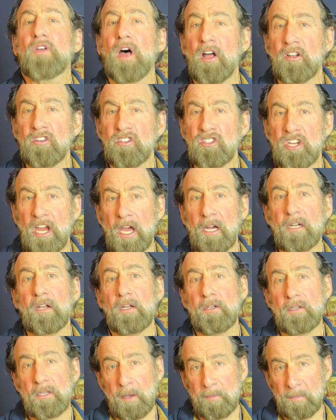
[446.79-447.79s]

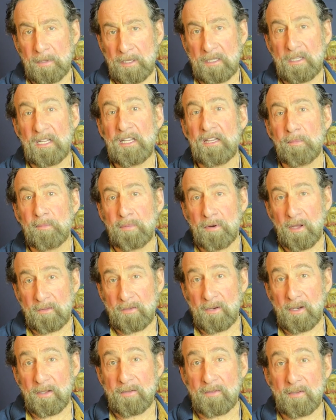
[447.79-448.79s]
unchecked, typically the
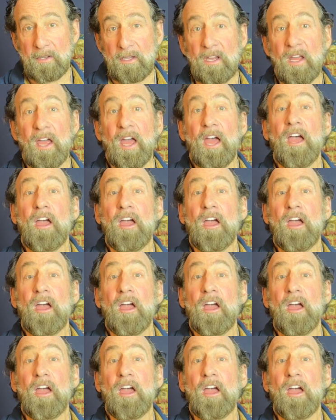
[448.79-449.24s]
presidency,